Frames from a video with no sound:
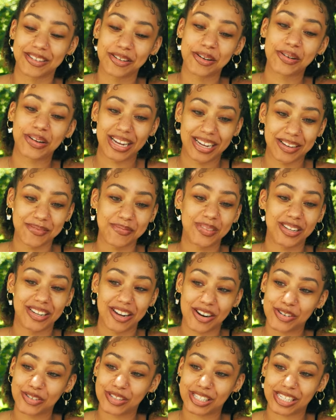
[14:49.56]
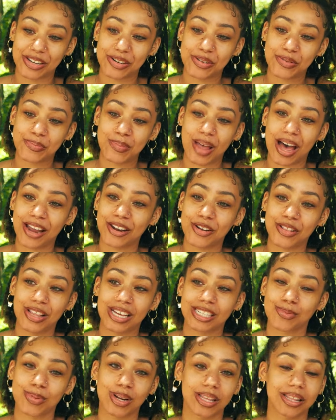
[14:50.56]
Okay. Naruto. I know
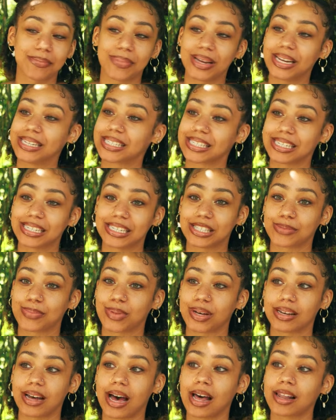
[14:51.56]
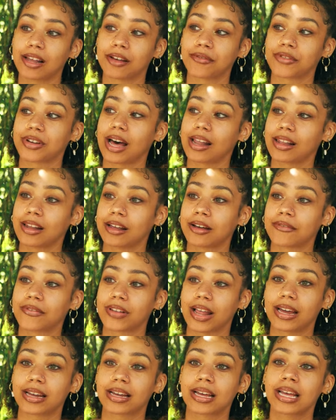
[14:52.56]
that's one of the basics, but I love it. I love
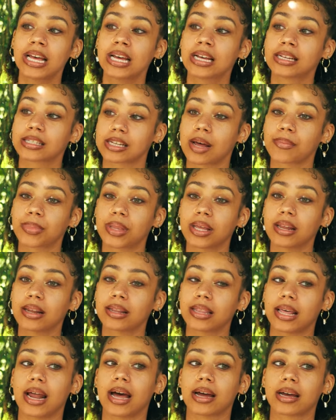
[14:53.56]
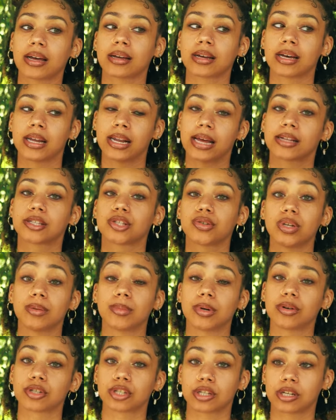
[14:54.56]
like something that I could connect to
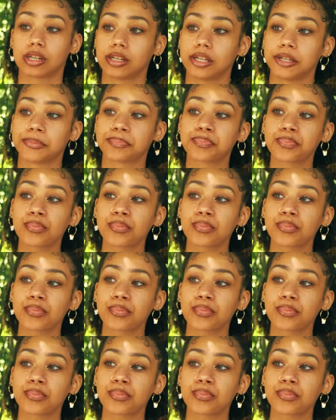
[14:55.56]
emotionally.